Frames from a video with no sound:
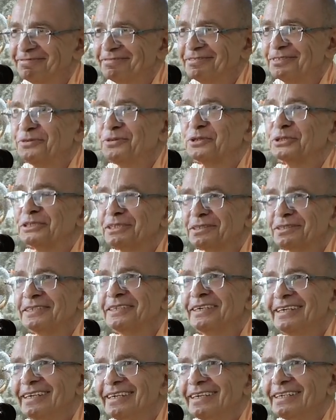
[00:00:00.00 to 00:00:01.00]
There was a
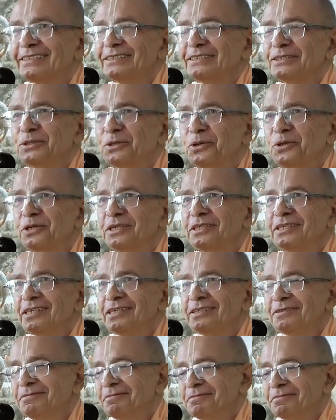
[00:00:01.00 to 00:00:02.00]
story
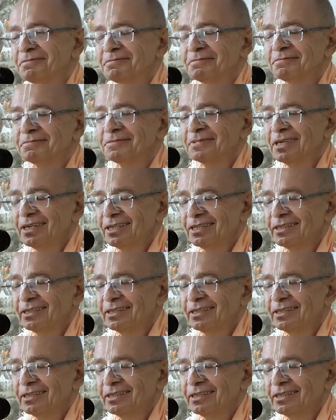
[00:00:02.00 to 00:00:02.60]
then,